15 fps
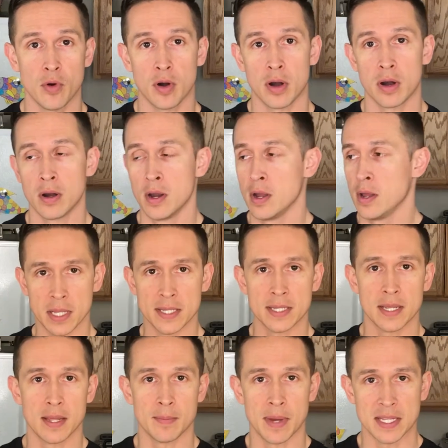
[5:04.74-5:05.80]
for
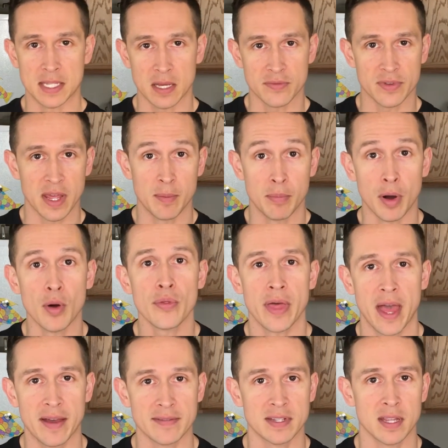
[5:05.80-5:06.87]
Melissa and myself to
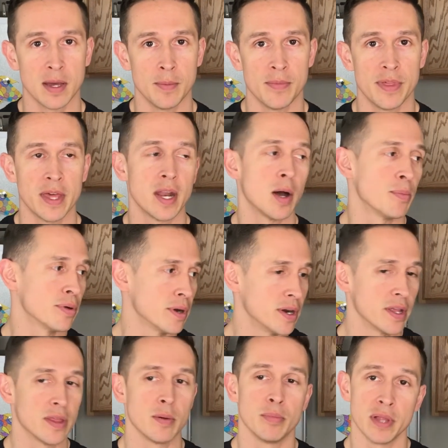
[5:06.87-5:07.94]
both have some, then I'll
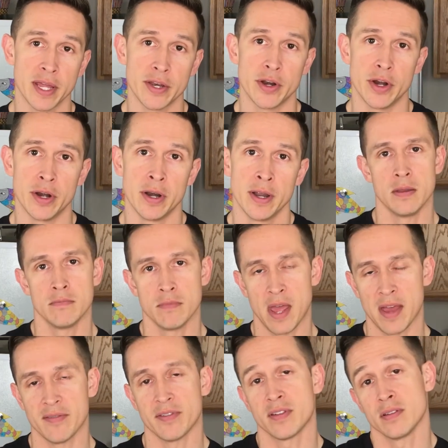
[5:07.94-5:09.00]
put it in the blender and
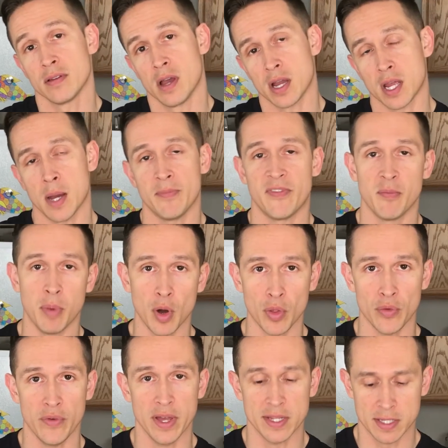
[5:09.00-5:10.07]
have a cup for
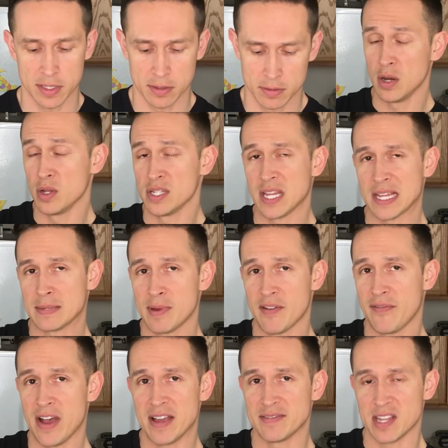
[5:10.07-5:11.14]
both of us. It only takes
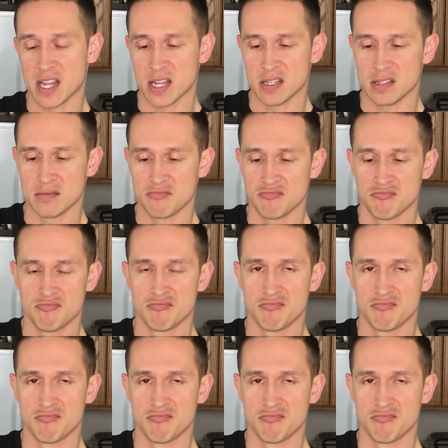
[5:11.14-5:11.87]
about 5 seconds.